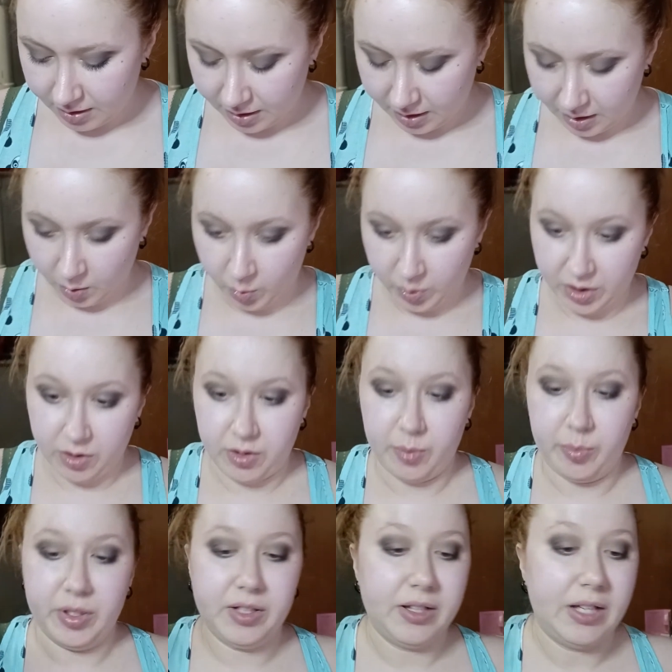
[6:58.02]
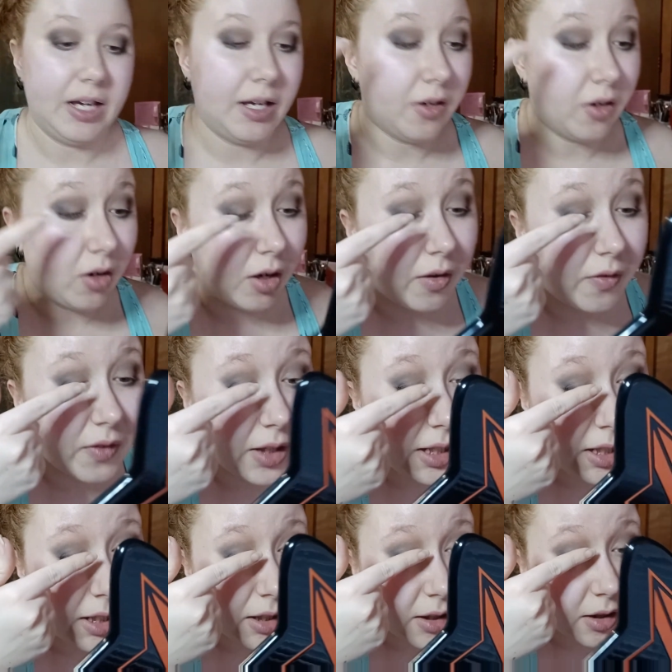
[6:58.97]
And we are going to put that on
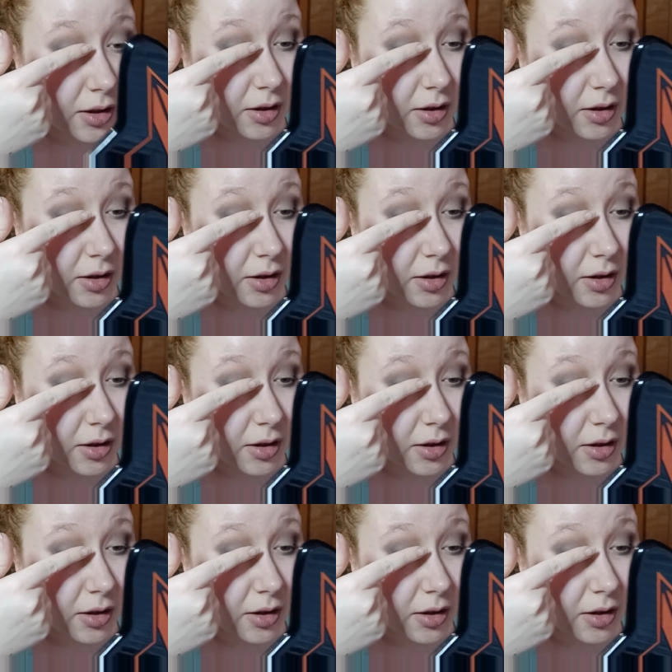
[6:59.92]
the